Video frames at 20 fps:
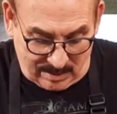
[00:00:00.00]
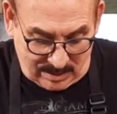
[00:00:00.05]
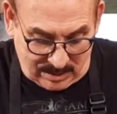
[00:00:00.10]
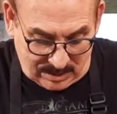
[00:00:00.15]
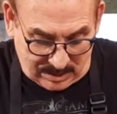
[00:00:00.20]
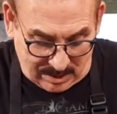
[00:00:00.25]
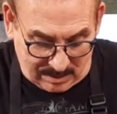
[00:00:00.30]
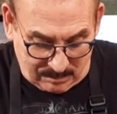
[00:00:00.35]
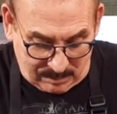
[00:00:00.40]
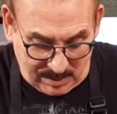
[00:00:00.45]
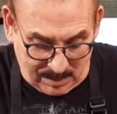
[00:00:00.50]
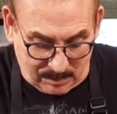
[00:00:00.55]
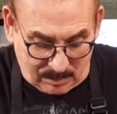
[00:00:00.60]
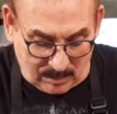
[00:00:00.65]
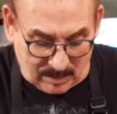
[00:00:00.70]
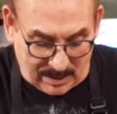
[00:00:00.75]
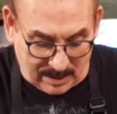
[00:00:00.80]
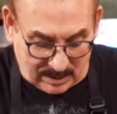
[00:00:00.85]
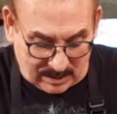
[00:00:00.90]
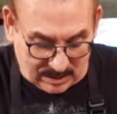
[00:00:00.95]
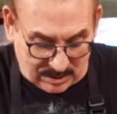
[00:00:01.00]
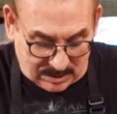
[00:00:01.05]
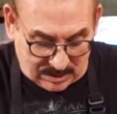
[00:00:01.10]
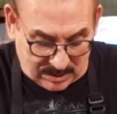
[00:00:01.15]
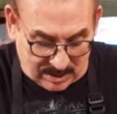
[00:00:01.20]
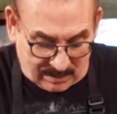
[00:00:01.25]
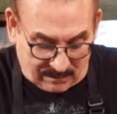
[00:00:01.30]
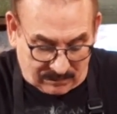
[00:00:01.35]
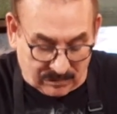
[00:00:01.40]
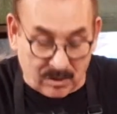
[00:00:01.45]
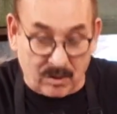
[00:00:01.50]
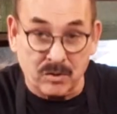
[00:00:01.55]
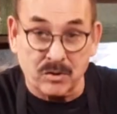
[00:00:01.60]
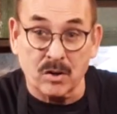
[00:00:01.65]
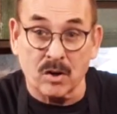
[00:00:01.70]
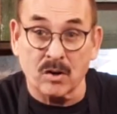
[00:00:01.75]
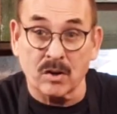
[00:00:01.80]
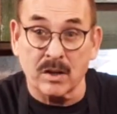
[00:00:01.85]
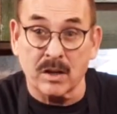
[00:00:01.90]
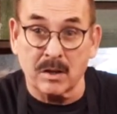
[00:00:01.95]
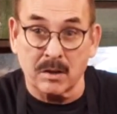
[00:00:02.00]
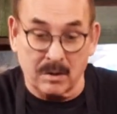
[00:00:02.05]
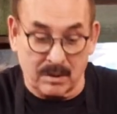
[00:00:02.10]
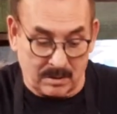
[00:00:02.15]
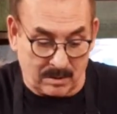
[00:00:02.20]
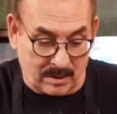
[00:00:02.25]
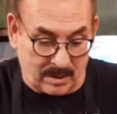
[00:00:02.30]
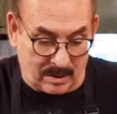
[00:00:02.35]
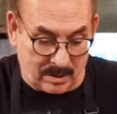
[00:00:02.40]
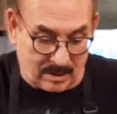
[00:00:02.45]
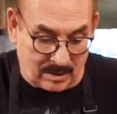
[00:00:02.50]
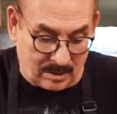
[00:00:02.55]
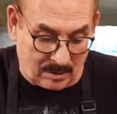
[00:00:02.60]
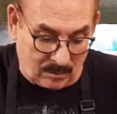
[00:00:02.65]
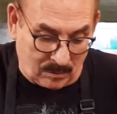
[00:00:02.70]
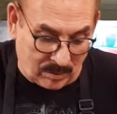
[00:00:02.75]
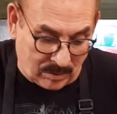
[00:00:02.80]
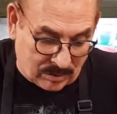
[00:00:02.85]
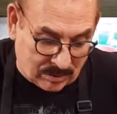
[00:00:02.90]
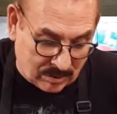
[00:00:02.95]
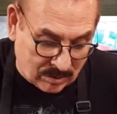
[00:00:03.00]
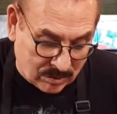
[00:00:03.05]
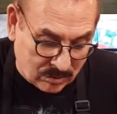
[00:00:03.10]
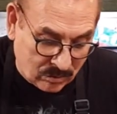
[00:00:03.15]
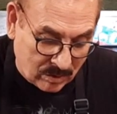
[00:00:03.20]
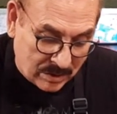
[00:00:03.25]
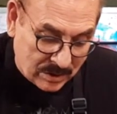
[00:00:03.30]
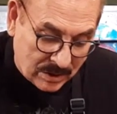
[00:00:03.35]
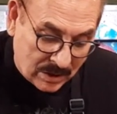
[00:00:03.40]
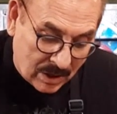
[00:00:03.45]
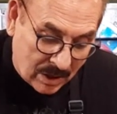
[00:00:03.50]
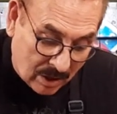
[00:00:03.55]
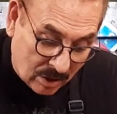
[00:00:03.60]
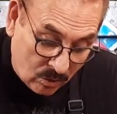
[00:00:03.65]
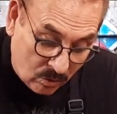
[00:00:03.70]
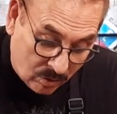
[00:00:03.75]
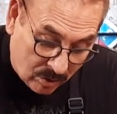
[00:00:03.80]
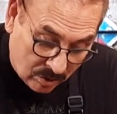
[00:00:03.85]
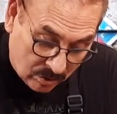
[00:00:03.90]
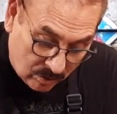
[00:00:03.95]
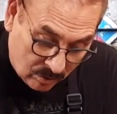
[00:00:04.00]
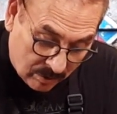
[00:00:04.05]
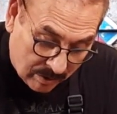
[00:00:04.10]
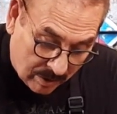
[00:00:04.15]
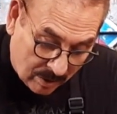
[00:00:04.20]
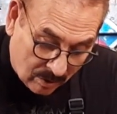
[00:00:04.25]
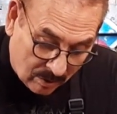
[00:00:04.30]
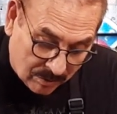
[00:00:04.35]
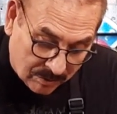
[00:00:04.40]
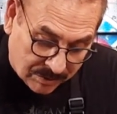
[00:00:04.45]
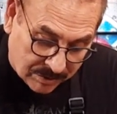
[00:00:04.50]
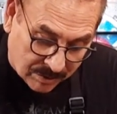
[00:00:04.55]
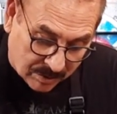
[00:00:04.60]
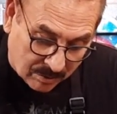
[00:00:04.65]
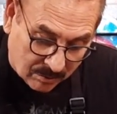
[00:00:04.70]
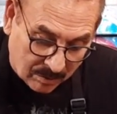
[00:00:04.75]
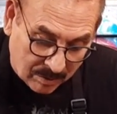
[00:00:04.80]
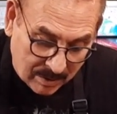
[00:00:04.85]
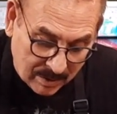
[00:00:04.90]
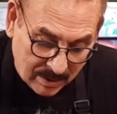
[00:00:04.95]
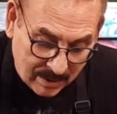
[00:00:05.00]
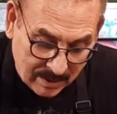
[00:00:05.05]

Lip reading: Some people like to stuff their turkey with this dressing, and you can do that also.